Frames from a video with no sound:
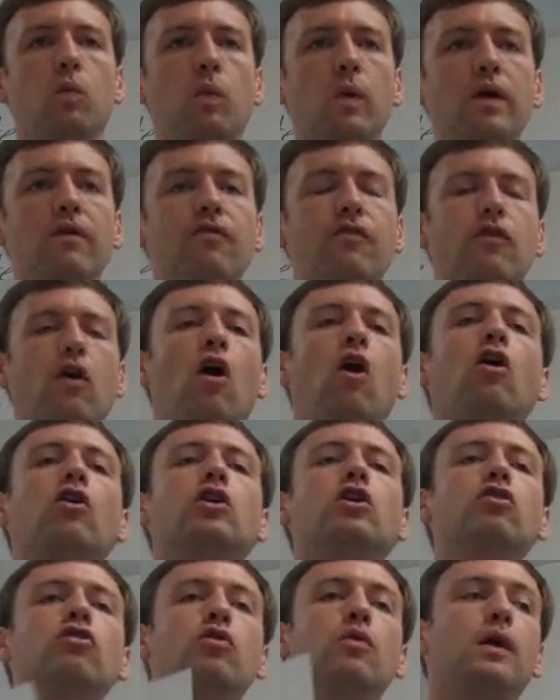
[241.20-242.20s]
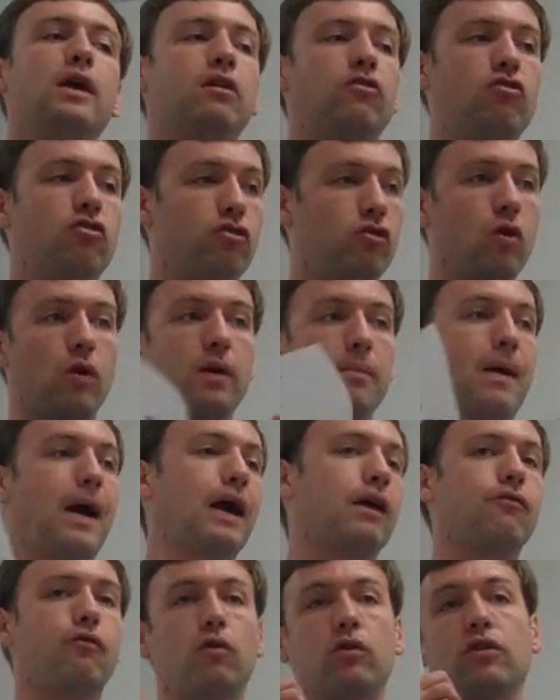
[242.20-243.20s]
with all you're doing is just going
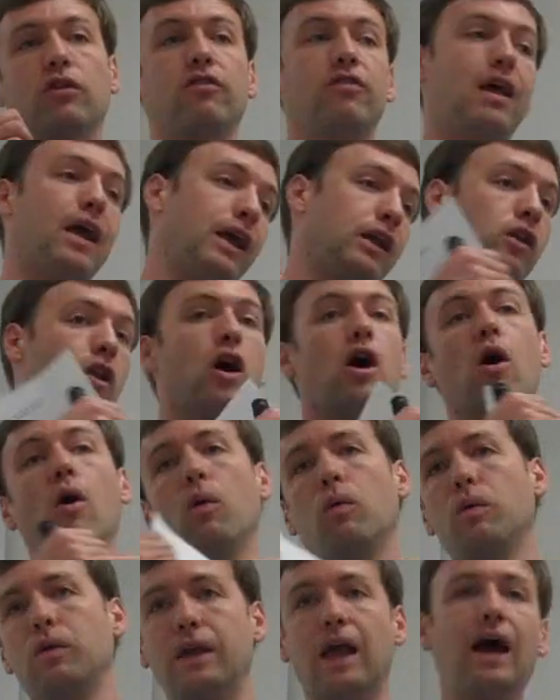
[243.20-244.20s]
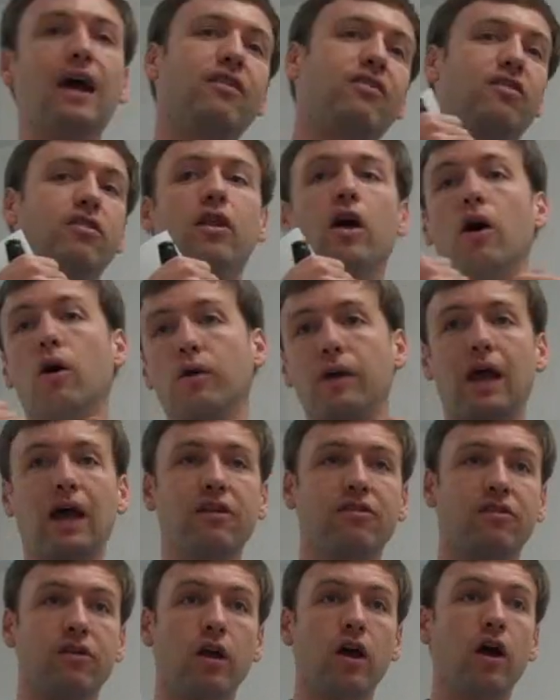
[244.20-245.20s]
back and forth and saying no, yes, no,
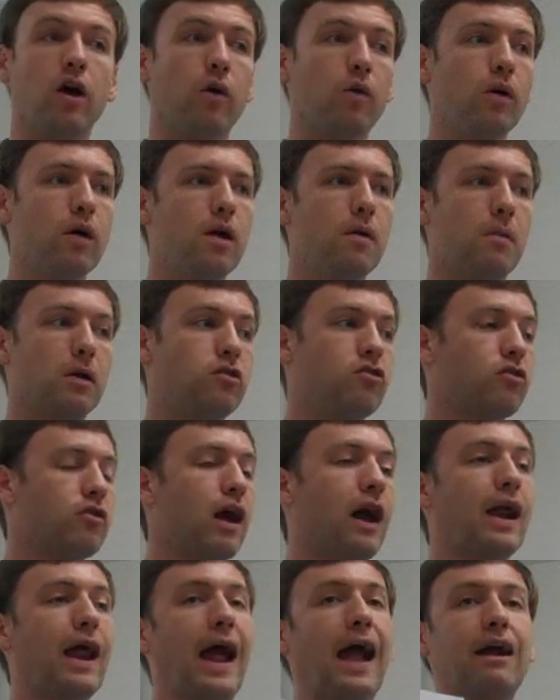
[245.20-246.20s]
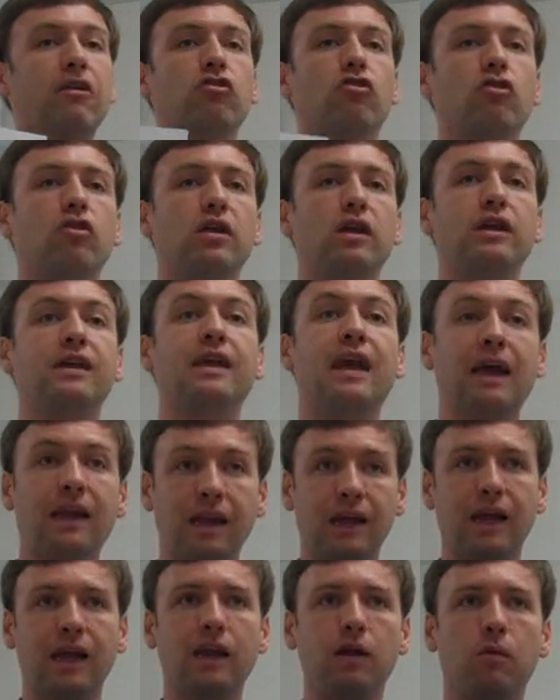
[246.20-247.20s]
yes, no. But you're not actually
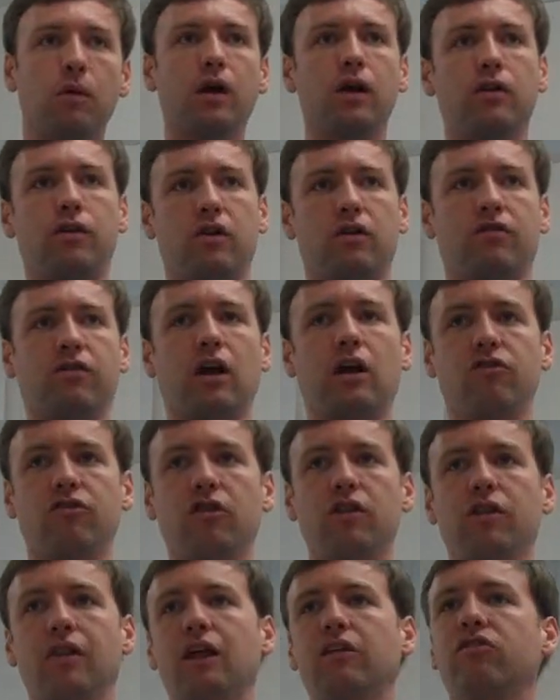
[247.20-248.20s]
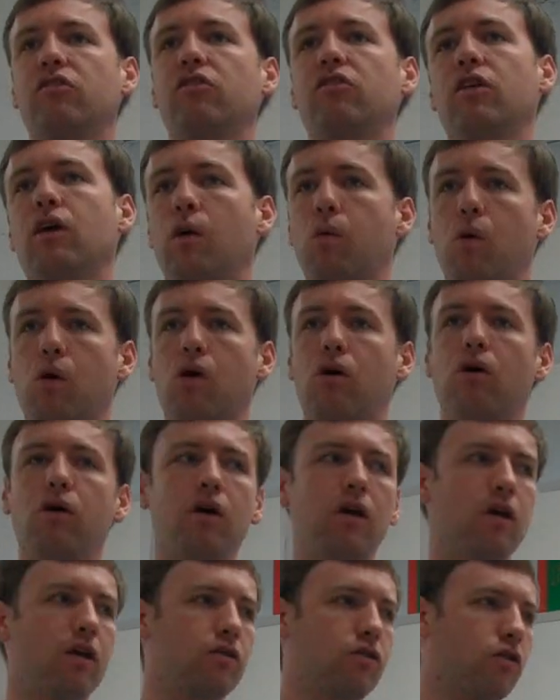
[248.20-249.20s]
getting anywhere in the discussion. That's just a quarrel.
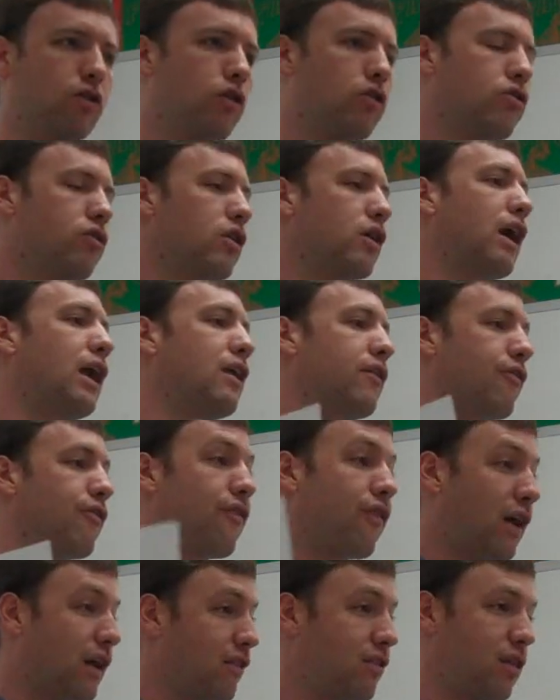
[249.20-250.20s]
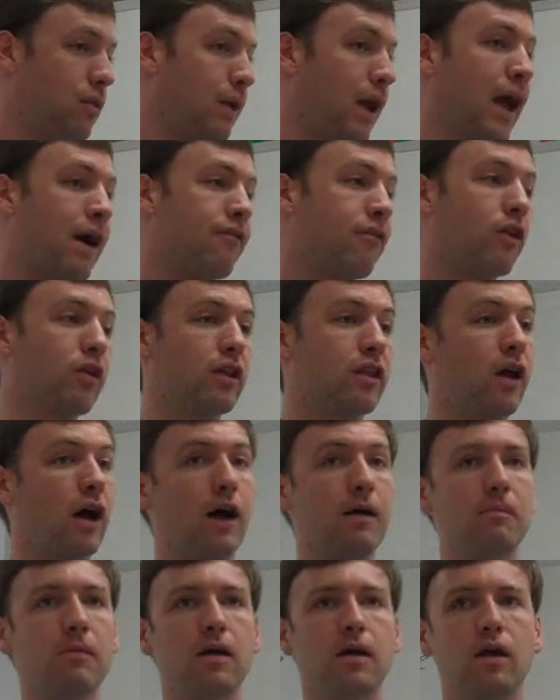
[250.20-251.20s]
So those are the kind of fights that we have all the
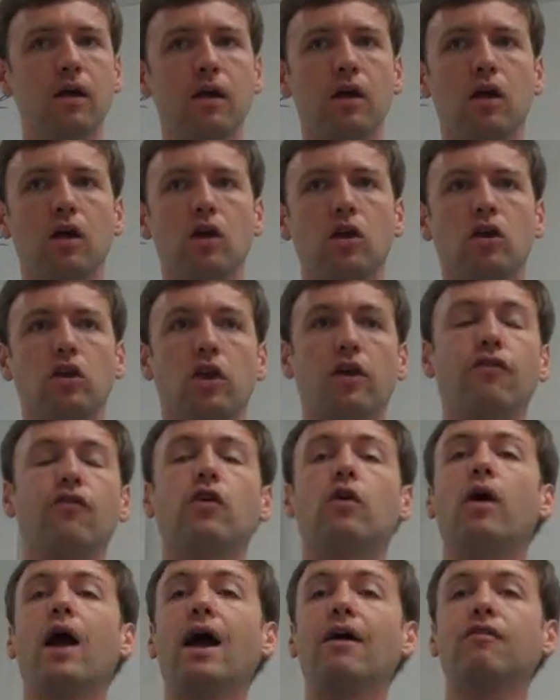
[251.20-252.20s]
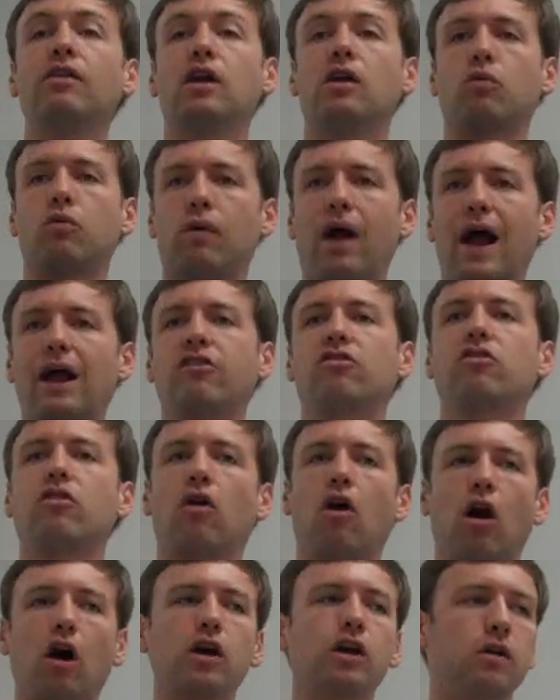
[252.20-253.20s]
time if you're having a
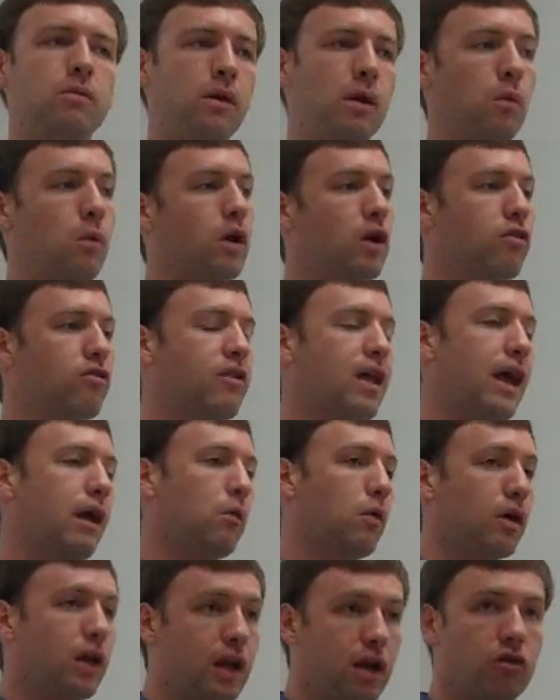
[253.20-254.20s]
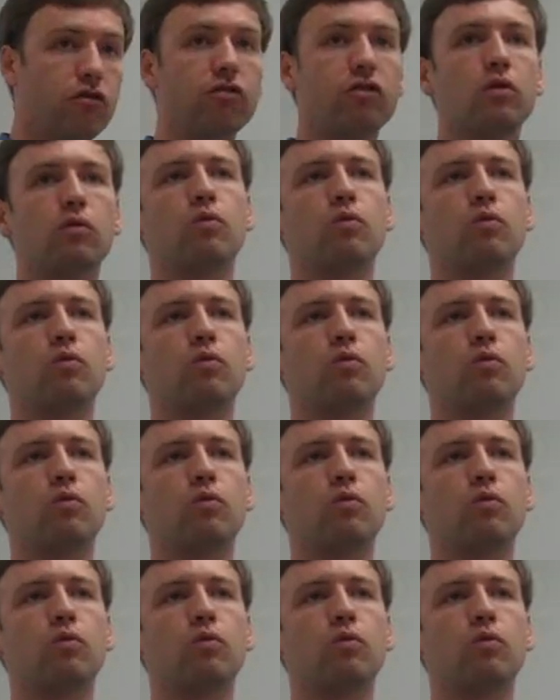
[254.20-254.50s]
rational argument where you're saying, well, here's